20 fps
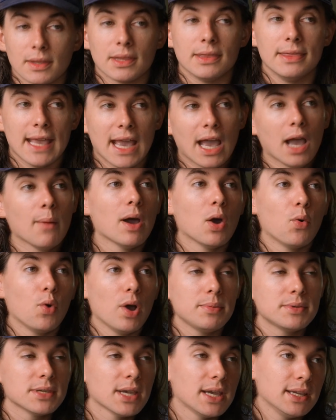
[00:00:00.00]
Now my
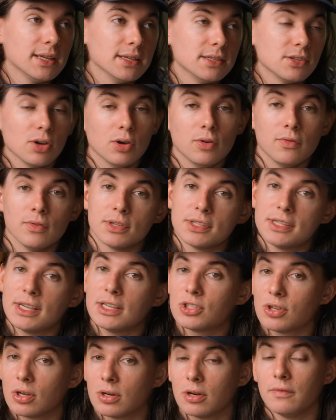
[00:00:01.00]
website gets over
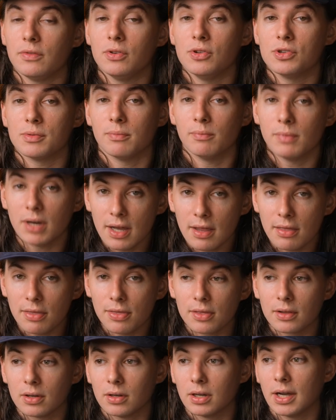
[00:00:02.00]
600 views a
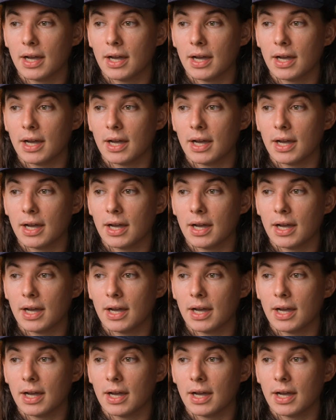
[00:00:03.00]
month